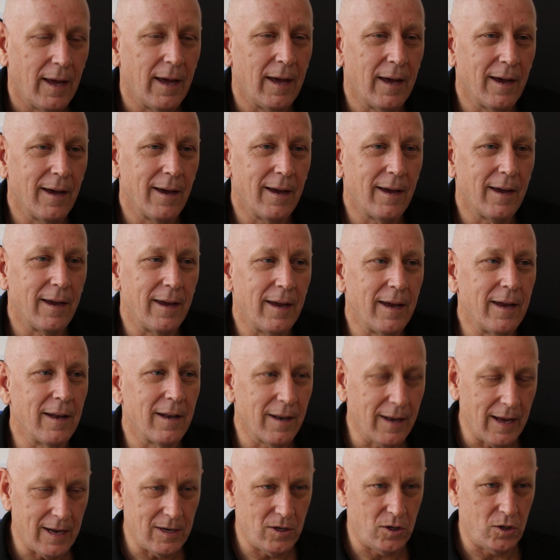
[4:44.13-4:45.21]
uh,
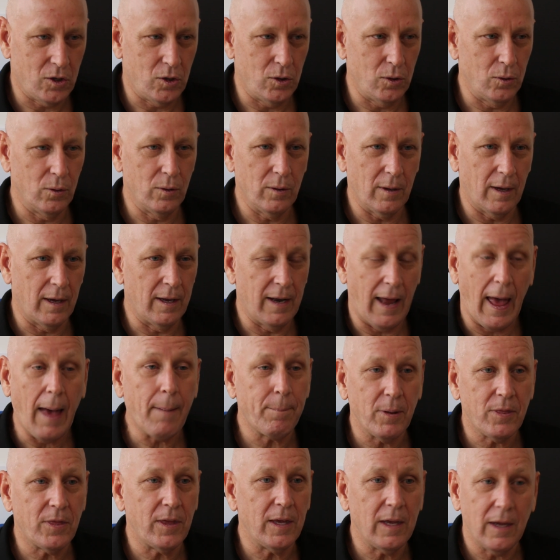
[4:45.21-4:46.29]
it led to an
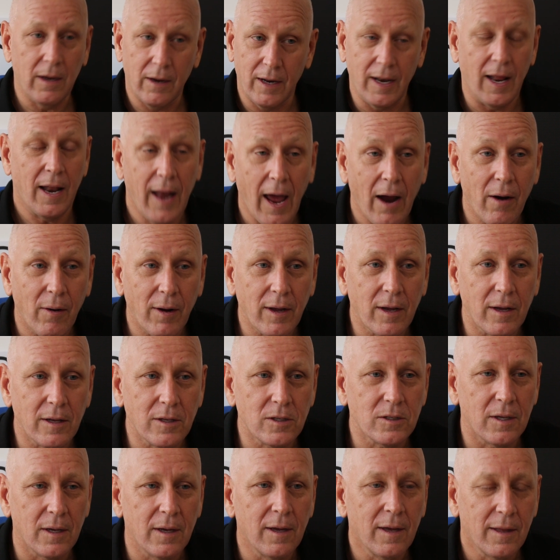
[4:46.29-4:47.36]
apathy and an
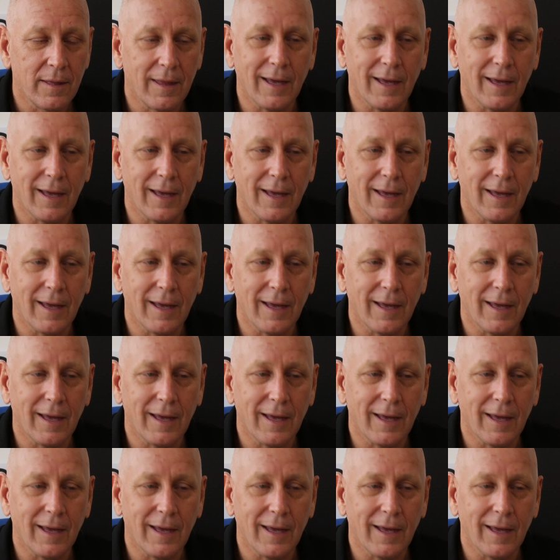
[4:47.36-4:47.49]
arrogance